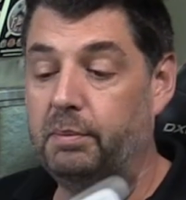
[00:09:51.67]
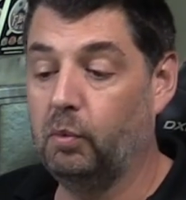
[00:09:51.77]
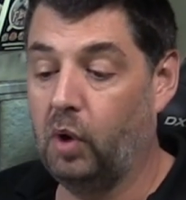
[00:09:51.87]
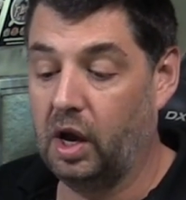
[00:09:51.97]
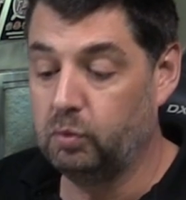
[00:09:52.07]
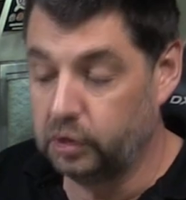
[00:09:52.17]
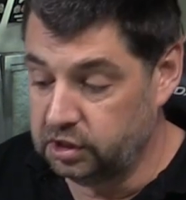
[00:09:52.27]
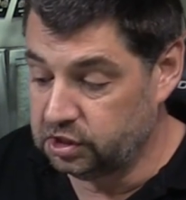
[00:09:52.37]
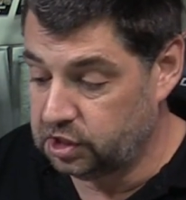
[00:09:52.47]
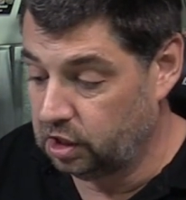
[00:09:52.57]
But what I
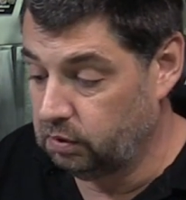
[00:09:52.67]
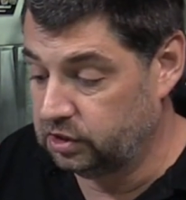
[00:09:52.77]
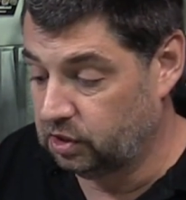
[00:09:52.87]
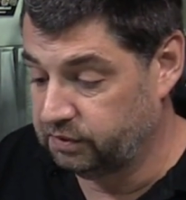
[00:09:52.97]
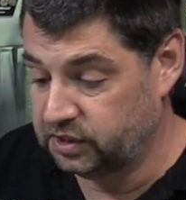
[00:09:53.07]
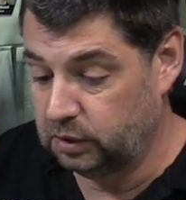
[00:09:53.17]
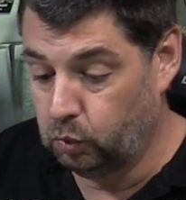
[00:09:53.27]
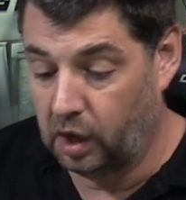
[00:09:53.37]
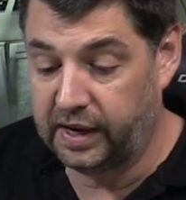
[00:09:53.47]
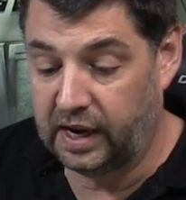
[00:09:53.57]
wouldn't do is obviously
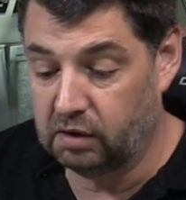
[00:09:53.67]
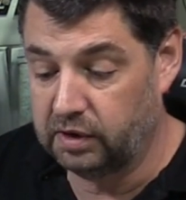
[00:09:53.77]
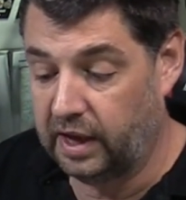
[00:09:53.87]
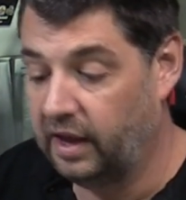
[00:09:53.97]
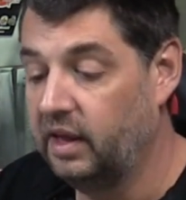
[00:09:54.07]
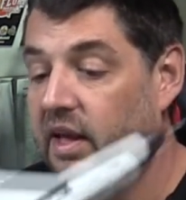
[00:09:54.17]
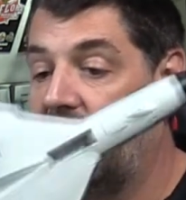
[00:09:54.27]
one area